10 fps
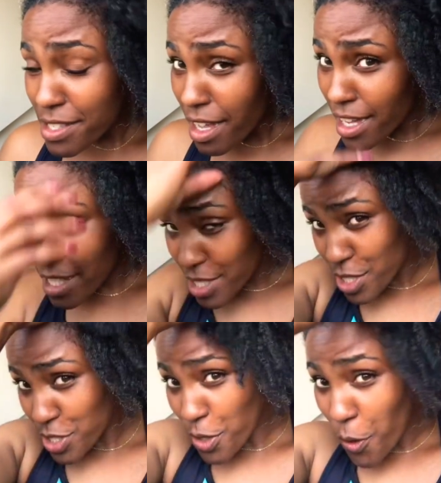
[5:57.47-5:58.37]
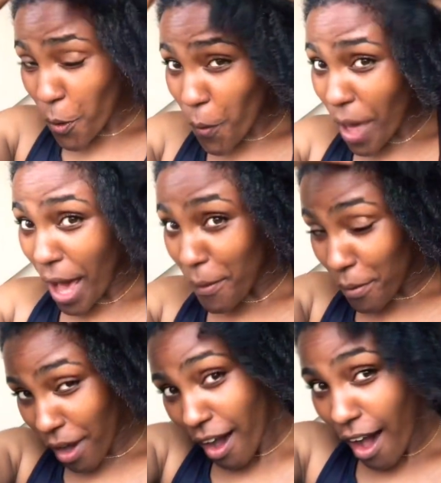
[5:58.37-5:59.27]
side is so
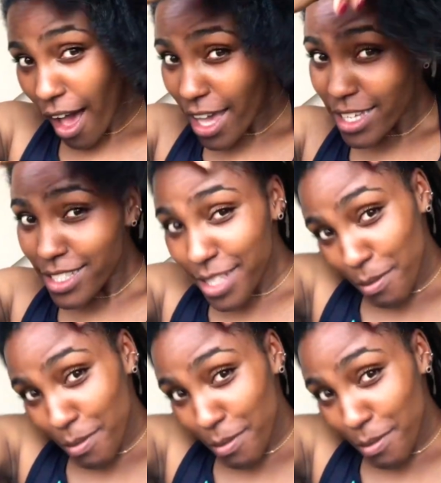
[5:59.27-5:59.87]
out, guys.